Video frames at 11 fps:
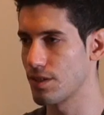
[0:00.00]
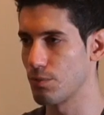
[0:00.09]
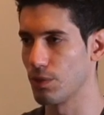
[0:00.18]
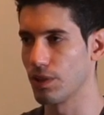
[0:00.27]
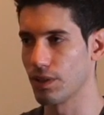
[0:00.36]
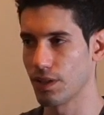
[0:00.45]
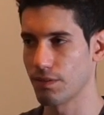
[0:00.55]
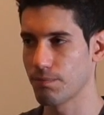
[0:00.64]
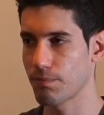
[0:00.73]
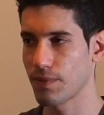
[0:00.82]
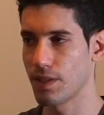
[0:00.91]
that we create.
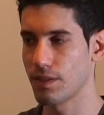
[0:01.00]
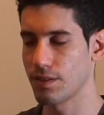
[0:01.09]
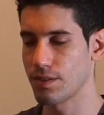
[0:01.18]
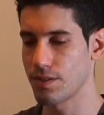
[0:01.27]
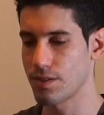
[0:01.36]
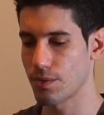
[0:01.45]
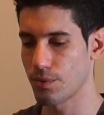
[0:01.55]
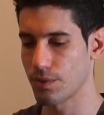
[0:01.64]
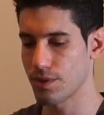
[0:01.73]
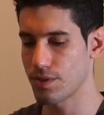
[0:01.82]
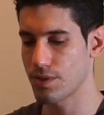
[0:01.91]
And this is a
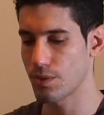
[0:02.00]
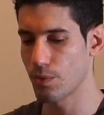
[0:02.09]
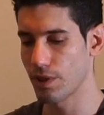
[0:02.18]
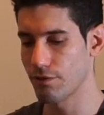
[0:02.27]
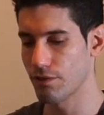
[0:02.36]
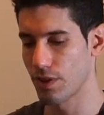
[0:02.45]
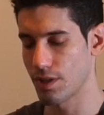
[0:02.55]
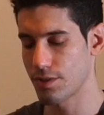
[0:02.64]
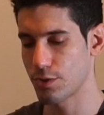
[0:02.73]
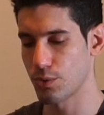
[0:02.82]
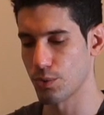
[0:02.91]
this is a way for
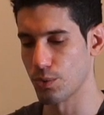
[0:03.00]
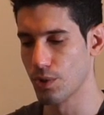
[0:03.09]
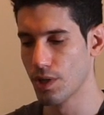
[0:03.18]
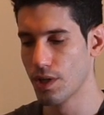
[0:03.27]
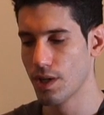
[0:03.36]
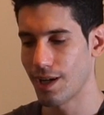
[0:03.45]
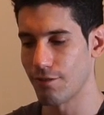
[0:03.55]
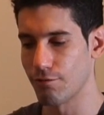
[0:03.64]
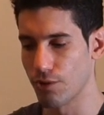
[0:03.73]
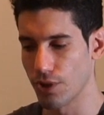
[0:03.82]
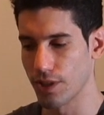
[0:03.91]
us to
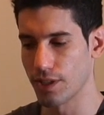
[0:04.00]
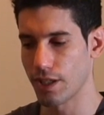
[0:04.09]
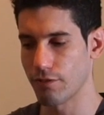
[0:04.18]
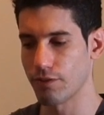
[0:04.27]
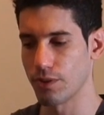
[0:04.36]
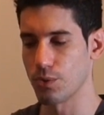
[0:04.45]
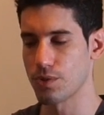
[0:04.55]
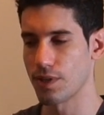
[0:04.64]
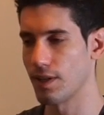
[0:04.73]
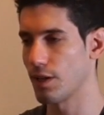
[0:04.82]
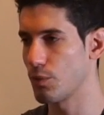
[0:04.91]
avoid having to
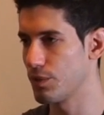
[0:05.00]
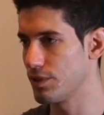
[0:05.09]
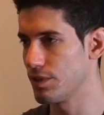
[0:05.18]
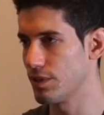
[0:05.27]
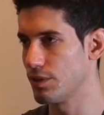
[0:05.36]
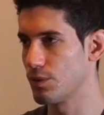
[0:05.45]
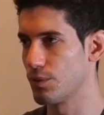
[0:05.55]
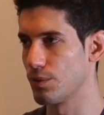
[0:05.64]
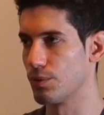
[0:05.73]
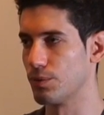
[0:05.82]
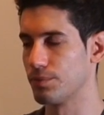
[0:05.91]
sell equity
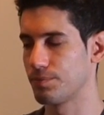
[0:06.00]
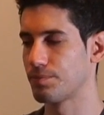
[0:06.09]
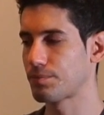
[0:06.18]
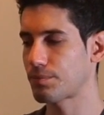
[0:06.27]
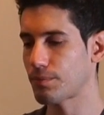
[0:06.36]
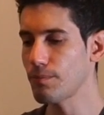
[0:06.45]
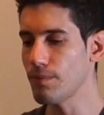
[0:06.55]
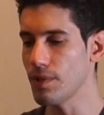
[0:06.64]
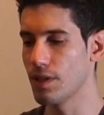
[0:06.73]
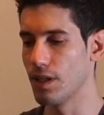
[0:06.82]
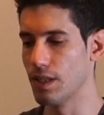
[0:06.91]
to
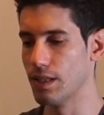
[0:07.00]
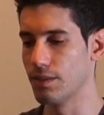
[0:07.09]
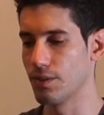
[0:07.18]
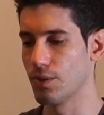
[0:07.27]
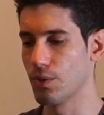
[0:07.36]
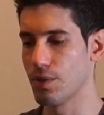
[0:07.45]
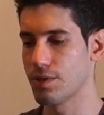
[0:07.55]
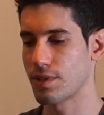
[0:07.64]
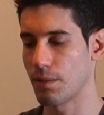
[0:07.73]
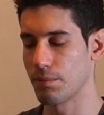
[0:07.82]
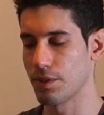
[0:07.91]
uh, you know
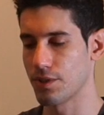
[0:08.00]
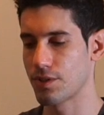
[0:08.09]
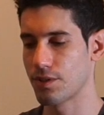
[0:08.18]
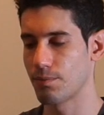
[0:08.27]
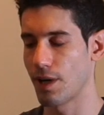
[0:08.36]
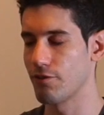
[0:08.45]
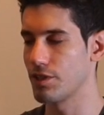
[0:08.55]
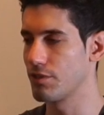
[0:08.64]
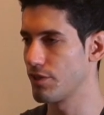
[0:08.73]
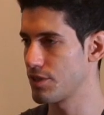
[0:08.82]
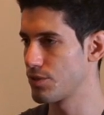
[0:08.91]
established private
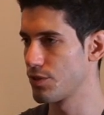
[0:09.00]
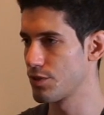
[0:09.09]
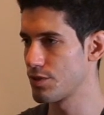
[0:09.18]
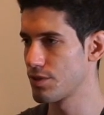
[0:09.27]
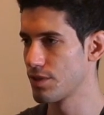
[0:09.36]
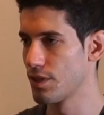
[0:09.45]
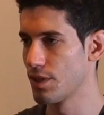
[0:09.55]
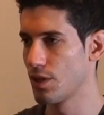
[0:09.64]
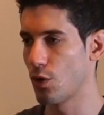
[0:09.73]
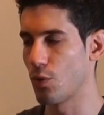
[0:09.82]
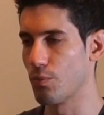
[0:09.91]
investors
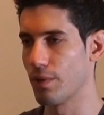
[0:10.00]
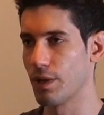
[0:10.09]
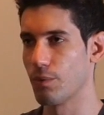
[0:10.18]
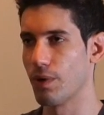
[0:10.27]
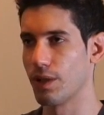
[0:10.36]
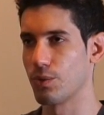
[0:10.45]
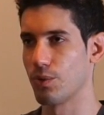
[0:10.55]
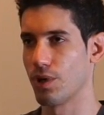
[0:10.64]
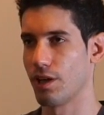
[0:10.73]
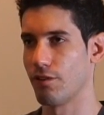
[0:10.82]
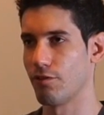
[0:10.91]
who may want to
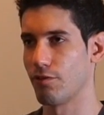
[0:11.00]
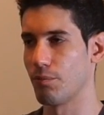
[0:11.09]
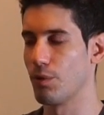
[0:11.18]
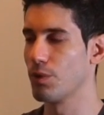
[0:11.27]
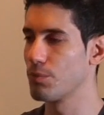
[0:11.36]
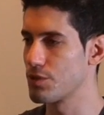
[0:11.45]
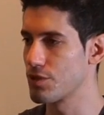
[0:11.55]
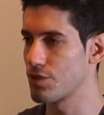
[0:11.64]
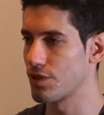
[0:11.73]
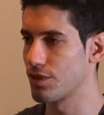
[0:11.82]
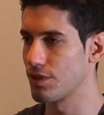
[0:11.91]
have a board
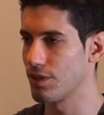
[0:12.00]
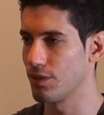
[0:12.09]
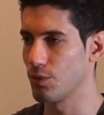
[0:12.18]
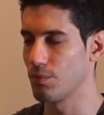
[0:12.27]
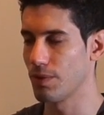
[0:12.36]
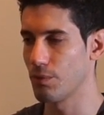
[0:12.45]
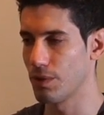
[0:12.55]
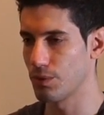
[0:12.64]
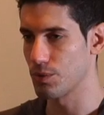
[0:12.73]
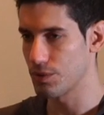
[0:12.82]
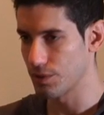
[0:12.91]
position and who may
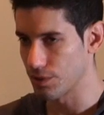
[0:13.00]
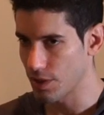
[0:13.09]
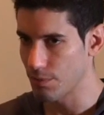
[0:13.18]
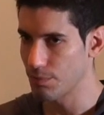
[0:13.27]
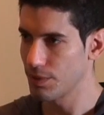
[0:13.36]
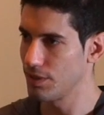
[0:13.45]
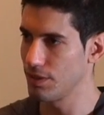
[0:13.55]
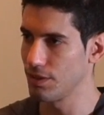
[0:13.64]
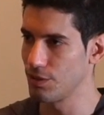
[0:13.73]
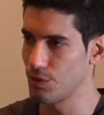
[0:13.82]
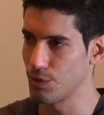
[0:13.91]
want to steer the
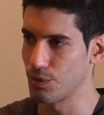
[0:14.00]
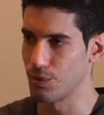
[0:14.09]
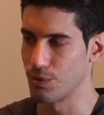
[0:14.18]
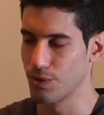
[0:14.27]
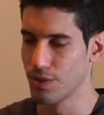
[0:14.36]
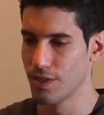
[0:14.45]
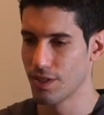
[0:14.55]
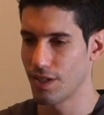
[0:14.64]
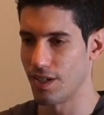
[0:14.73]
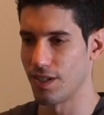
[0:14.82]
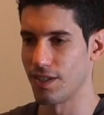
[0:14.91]
company into
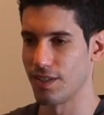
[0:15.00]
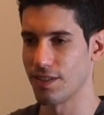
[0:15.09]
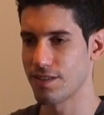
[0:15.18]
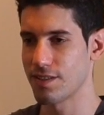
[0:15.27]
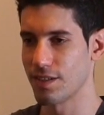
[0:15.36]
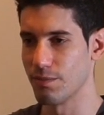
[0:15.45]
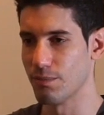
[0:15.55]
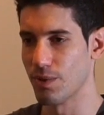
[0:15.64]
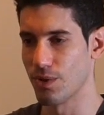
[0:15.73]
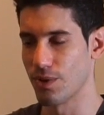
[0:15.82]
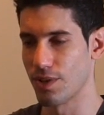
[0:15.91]
uh, let's say
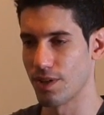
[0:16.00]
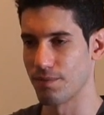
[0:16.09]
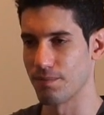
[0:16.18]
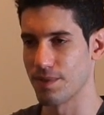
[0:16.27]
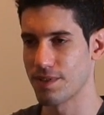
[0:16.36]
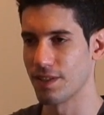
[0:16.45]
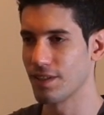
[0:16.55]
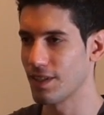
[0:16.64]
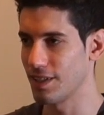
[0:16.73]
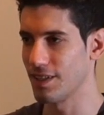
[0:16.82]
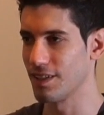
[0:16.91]
more um,
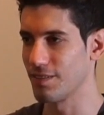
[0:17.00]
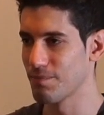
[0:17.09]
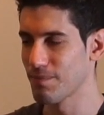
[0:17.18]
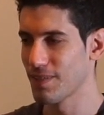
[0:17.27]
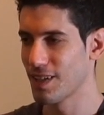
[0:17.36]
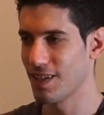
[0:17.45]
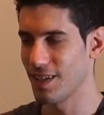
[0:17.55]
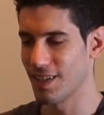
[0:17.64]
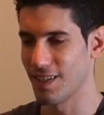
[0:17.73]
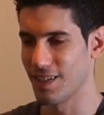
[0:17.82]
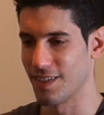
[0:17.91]
centrally
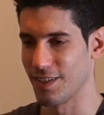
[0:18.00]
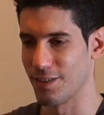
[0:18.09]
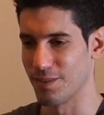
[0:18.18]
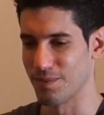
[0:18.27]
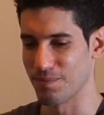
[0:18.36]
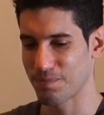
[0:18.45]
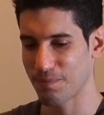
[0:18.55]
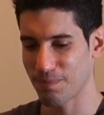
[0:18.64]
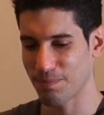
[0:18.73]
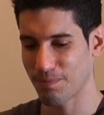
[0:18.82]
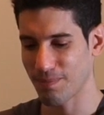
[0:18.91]
um,
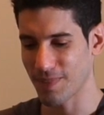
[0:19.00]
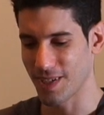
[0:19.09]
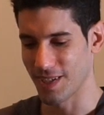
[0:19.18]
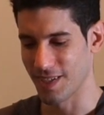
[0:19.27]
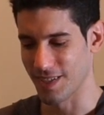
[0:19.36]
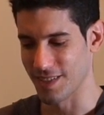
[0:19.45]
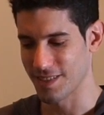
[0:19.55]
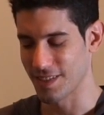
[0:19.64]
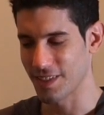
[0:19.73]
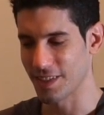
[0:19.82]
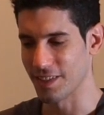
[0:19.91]
uh,
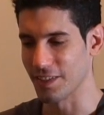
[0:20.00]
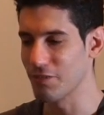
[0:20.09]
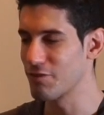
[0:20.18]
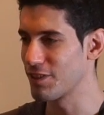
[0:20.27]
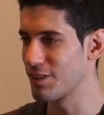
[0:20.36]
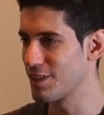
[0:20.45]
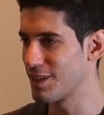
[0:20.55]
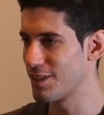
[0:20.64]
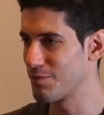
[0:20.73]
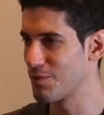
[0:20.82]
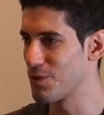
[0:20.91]
centrally driven
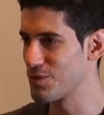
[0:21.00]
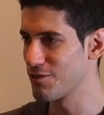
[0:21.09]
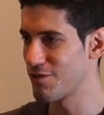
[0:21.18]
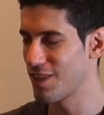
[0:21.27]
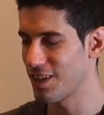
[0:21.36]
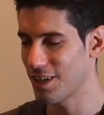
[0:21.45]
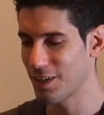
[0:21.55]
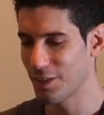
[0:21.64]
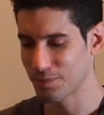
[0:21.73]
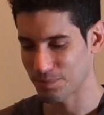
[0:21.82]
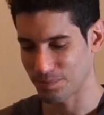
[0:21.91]
uh, modes of
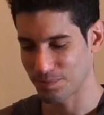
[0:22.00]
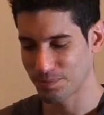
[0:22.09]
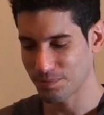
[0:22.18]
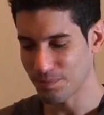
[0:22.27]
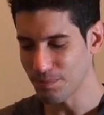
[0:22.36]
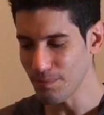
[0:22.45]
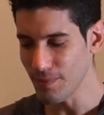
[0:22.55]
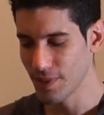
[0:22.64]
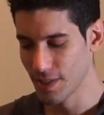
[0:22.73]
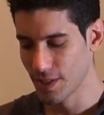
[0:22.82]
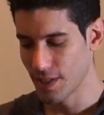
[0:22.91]
thinking
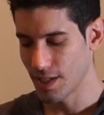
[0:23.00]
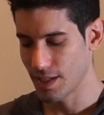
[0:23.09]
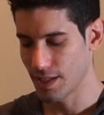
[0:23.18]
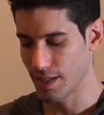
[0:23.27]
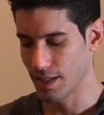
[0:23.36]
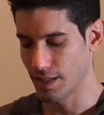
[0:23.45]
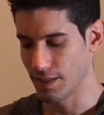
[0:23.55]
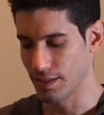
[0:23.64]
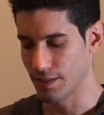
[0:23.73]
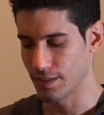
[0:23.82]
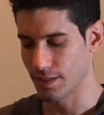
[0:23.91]

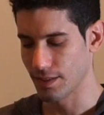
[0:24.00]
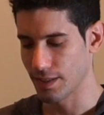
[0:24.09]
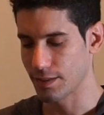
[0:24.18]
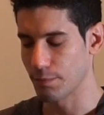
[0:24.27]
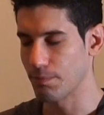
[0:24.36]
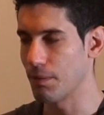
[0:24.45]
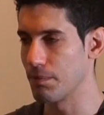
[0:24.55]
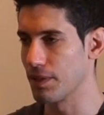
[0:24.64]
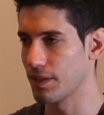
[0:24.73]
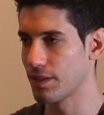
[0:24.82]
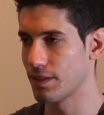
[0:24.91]
and let the
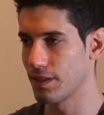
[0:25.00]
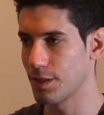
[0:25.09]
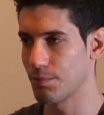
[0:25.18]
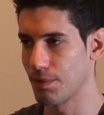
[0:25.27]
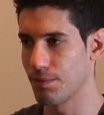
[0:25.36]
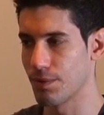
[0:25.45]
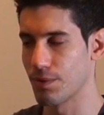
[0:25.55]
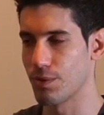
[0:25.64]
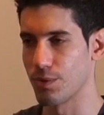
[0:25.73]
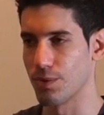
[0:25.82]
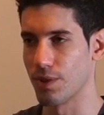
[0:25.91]
public let the people
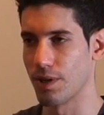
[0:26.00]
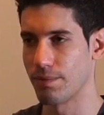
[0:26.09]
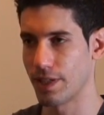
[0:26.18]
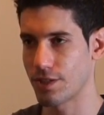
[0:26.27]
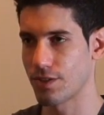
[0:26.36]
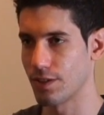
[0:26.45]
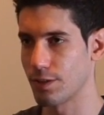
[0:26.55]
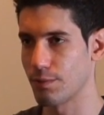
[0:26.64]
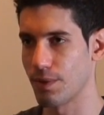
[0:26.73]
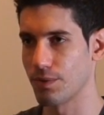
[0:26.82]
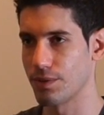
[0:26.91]
who are passionate
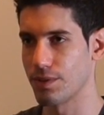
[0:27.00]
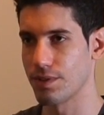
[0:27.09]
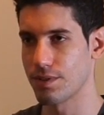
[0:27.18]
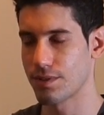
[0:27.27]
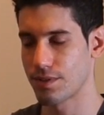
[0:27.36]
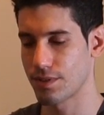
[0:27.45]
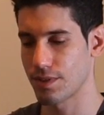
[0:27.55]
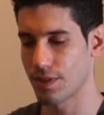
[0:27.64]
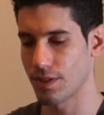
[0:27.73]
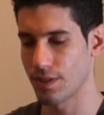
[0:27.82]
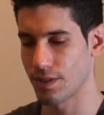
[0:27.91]
about this
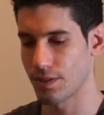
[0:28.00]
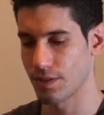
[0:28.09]
uh,